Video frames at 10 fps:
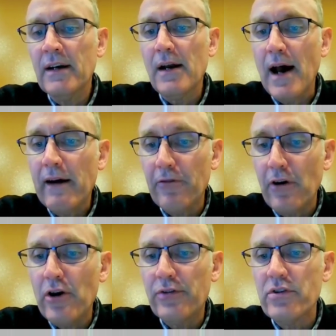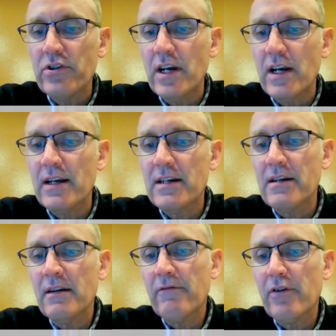like flow through
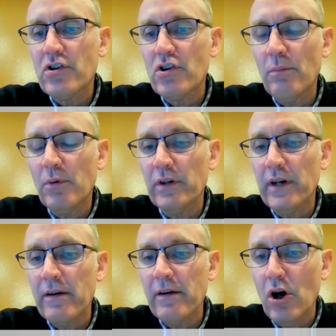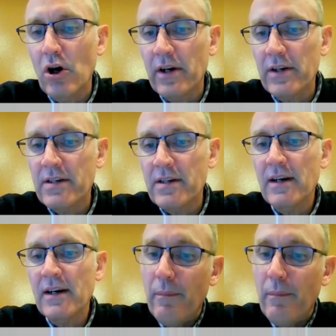shares, for example, in other markets.